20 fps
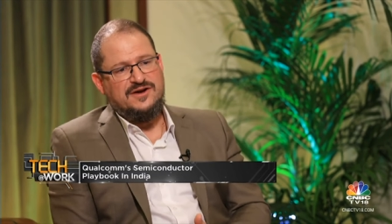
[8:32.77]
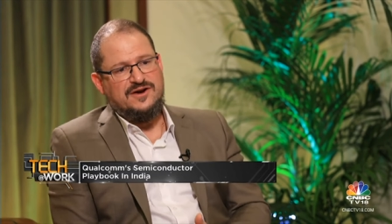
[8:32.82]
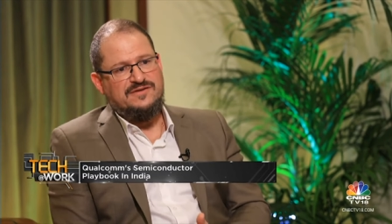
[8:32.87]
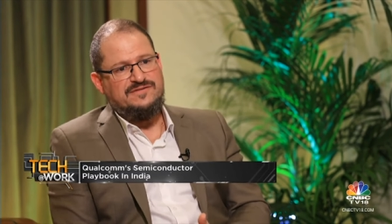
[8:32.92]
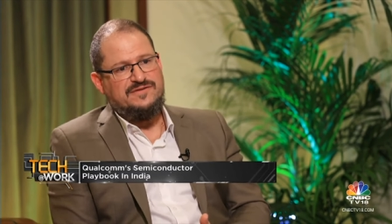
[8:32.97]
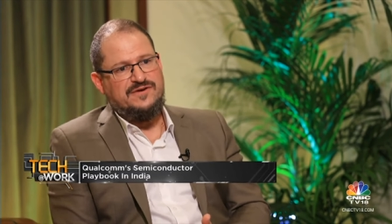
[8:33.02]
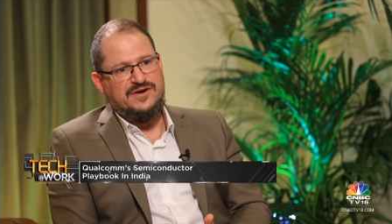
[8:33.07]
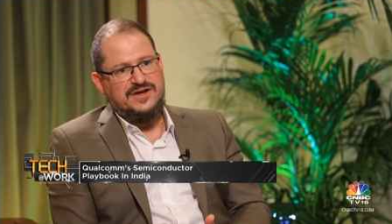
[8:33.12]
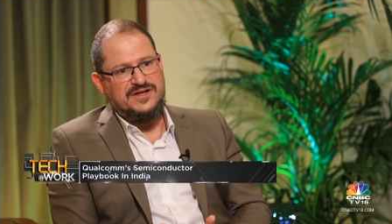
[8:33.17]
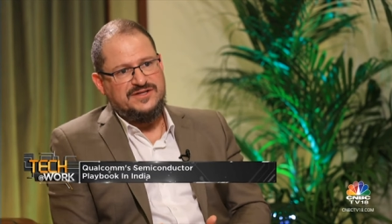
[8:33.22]
are
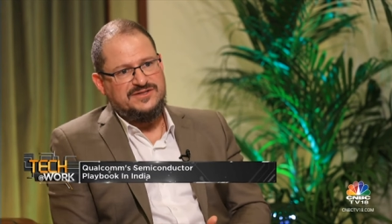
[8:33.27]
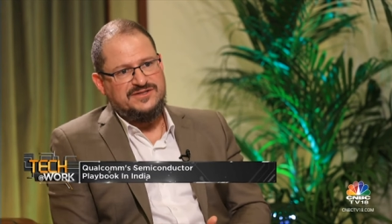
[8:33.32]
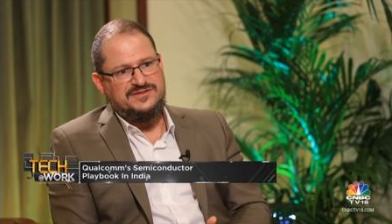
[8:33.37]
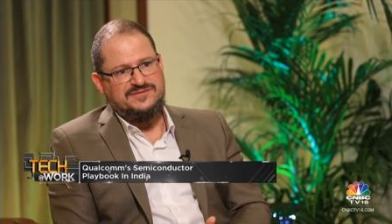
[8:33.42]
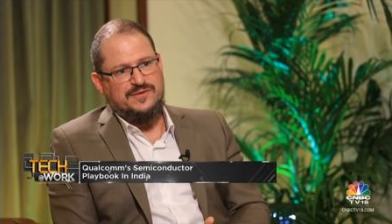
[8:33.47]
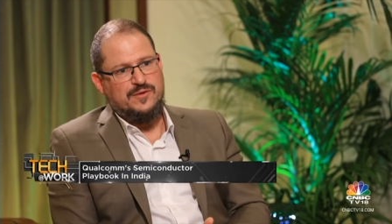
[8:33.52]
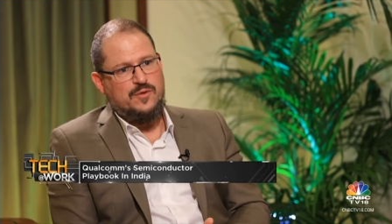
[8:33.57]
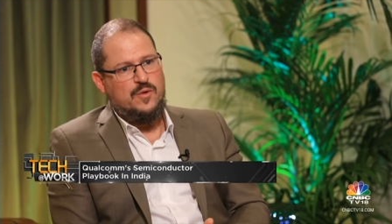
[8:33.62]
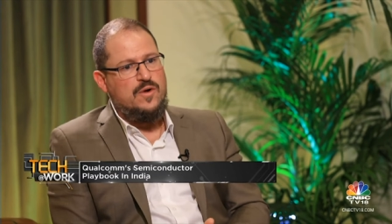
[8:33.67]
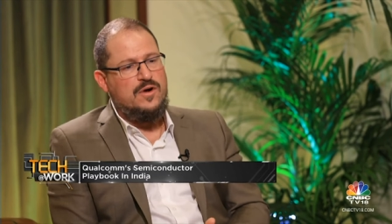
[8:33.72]
very
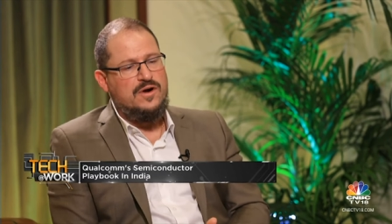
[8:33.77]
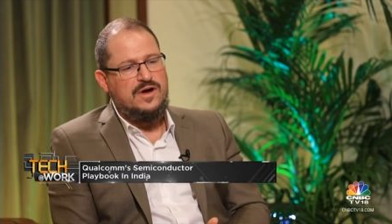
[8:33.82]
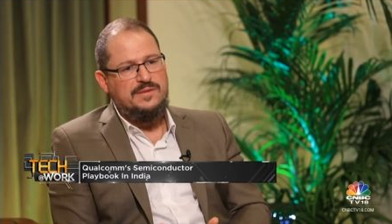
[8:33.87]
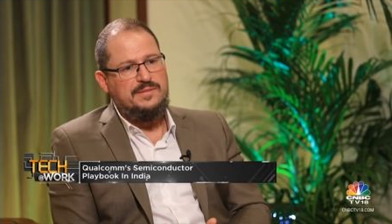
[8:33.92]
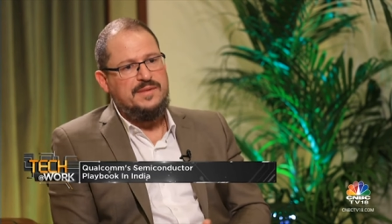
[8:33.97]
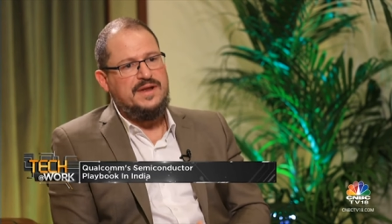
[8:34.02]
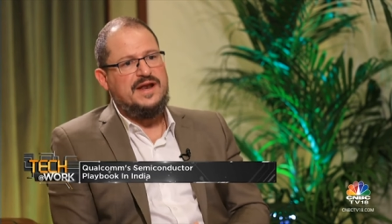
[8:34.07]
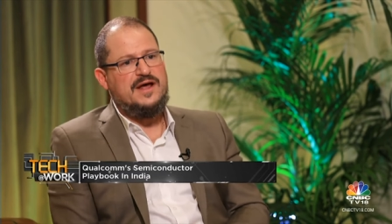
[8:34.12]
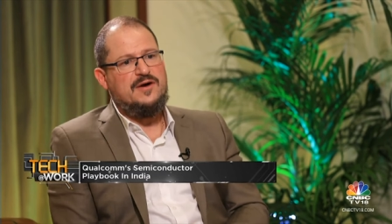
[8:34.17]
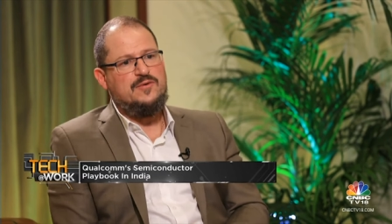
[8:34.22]
interesting for
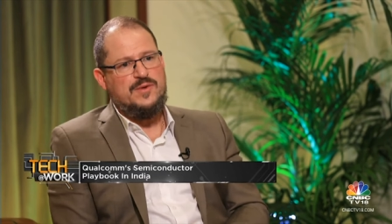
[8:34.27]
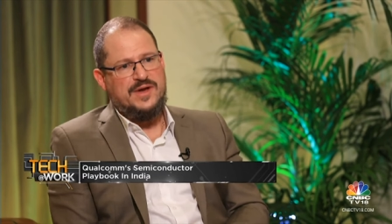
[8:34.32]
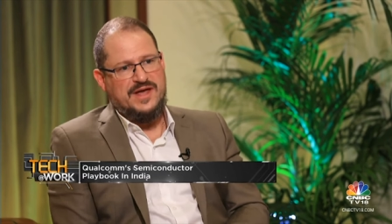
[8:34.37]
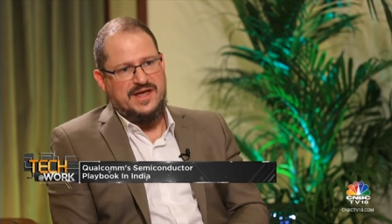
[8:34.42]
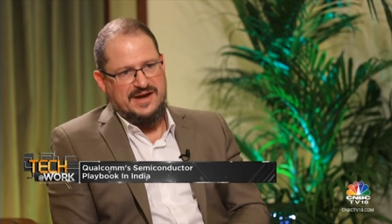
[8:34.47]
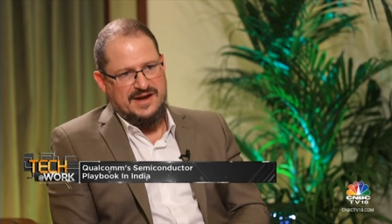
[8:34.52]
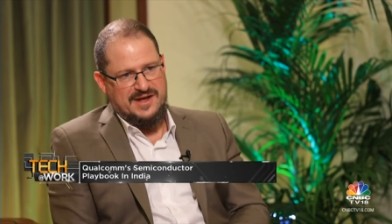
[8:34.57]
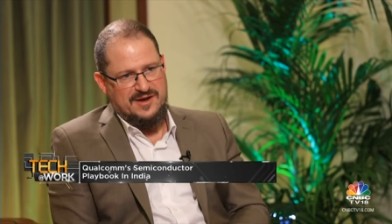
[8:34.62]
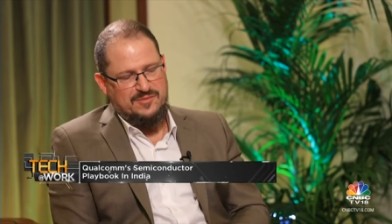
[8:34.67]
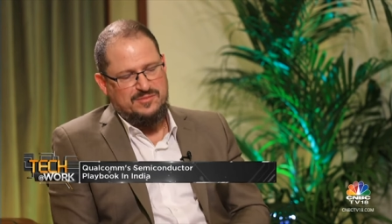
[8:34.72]
Qualcomm and how we
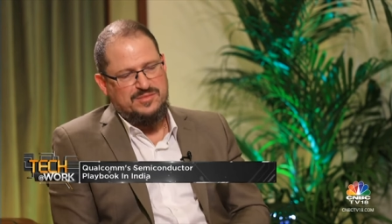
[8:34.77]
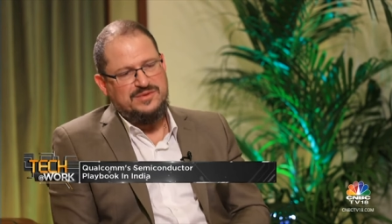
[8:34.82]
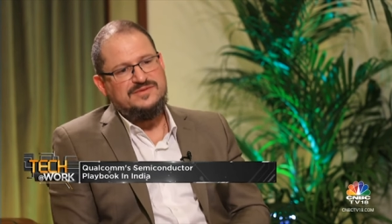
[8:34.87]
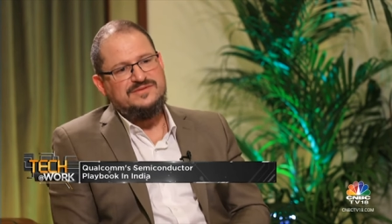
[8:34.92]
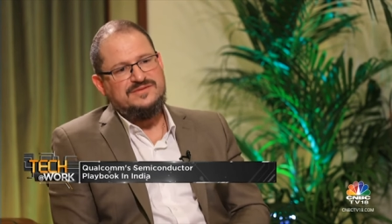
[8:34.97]
can help.